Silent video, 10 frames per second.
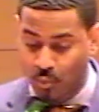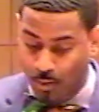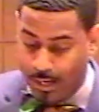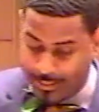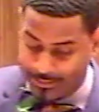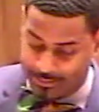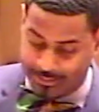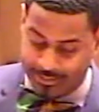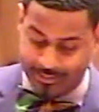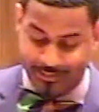
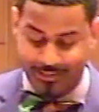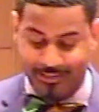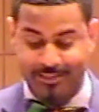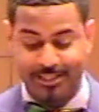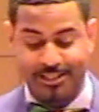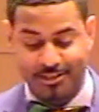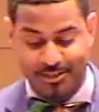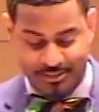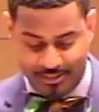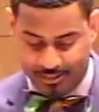quietly endeared
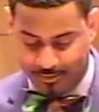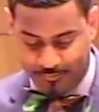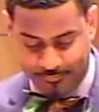itself